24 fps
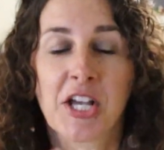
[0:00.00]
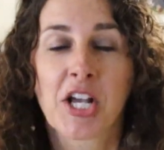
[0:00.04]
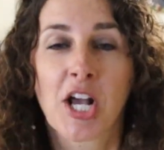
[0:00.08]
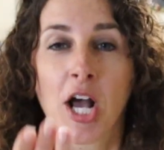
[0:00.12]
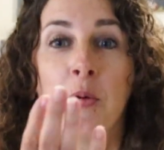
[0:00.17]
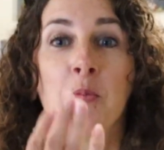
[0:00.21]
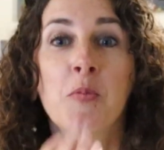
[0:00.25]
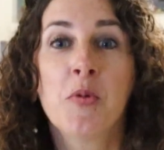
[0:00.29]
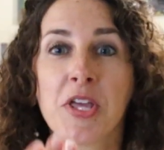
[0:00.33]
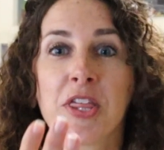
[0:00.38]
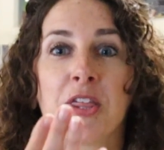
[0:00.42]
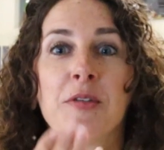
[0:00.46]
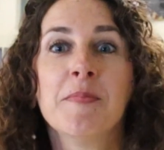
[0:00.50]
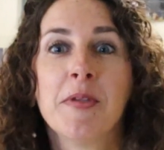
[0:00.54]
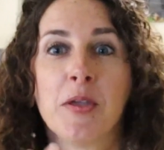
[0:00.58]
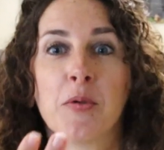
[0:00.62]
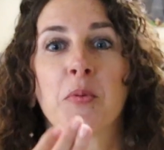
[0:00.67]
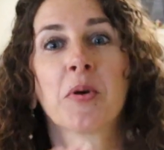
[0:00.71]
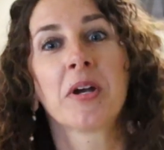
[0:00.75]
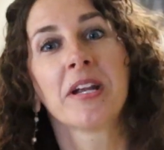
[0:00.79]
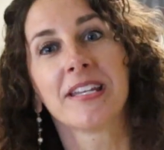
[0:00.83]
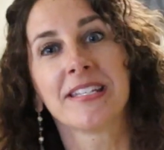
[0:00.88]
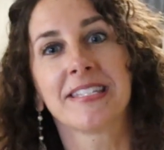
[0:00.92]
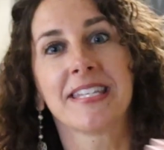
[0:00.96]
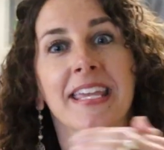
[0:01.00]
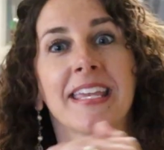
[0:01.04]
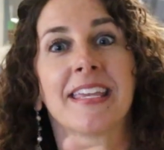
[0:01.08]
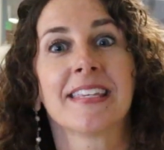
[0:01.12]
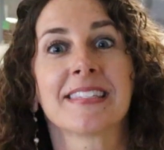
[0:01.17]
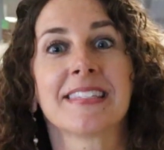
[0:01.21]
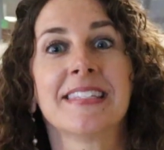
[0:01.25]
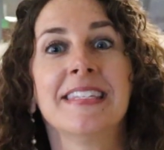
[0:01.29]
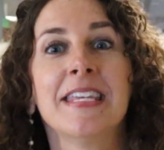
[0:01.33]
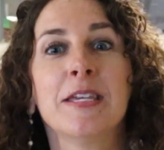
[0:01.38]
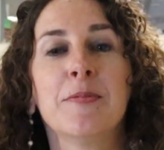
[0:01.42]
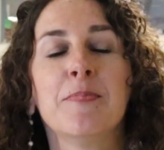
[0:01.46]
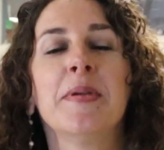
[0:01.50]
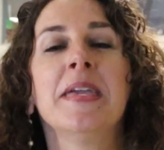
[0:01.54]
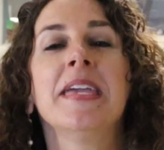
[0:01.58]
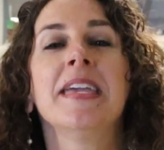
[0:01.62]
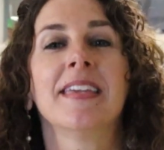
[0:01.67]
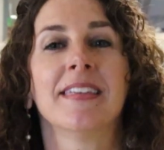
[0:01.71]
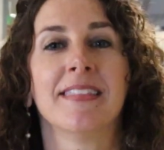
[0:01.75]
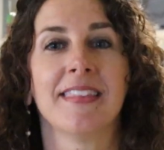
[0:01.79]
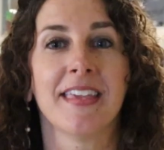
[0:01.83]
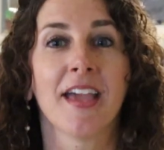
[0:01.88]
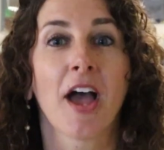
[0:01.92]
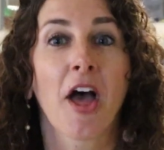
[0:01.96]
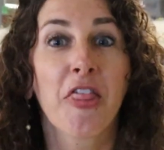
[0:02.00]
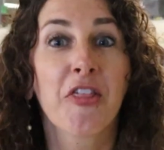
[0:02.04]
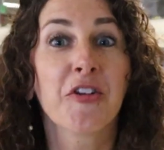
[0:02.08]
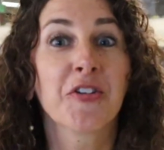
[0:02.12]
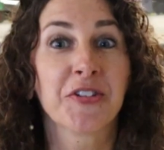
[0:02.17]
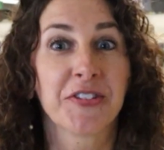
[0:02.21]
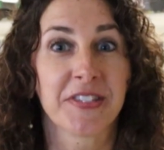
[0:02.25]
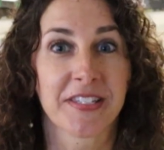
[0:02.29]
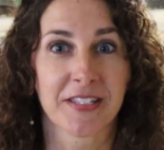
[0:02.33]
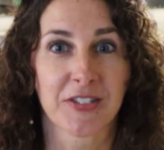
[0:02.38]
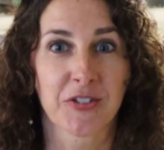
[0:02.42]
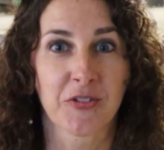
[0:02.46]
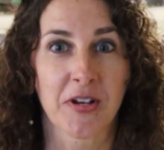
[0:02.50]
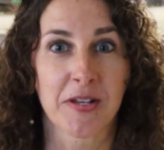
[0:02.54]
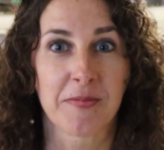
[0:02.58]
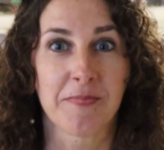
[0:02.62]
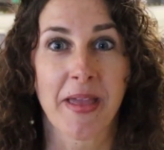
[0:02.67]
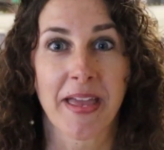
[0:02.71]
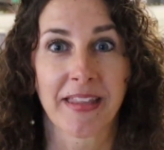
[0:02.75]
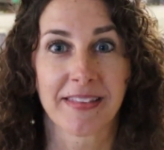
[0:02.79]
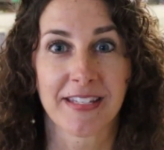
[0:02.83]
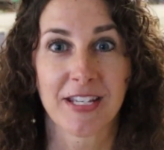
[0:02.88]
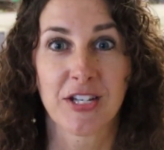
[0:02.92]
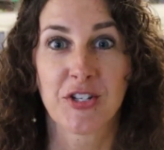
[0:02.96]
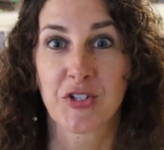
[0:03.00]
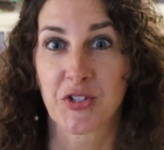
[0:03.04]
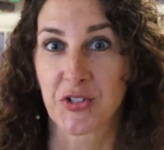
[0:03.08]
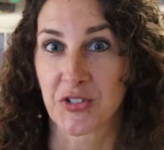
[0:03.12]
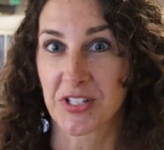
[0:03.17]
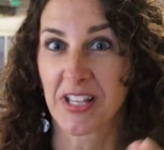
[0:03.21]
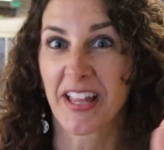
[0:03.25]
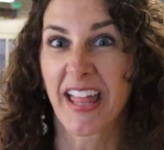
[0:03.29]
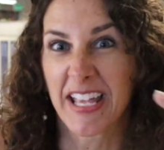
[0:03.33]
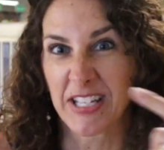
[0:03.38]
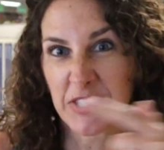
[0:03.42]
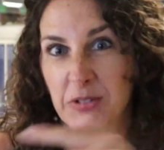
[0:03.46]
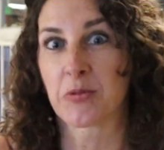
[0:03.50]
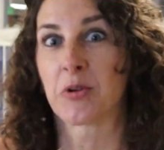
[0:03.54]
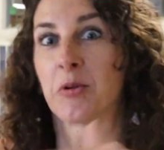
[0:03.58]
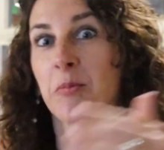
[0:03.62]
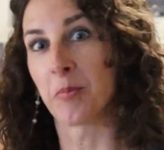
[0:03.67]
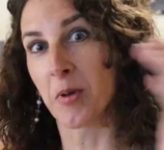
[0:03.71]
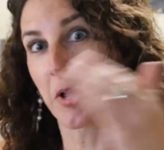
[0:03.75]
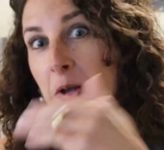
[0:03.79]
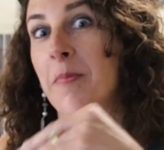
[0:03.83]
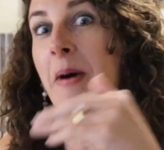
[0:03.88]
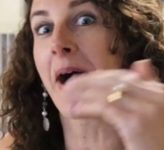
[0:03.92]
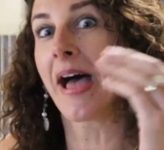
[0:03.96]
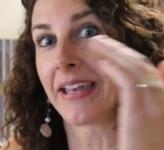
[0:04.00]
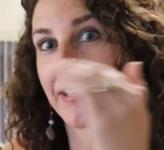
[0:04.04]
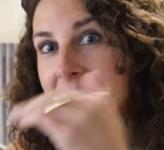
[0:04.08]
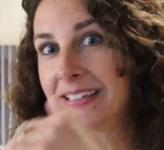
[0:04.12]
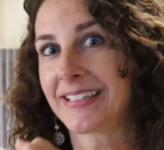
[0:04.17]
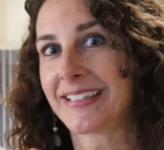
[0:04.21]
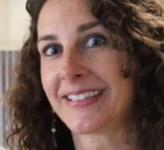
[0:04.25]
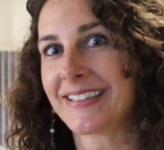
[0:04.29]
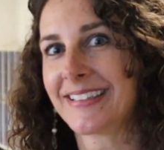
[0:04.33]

Come with me, we're gonna take a sneak peek in the other sixth grade math teacher's classroom. Come on.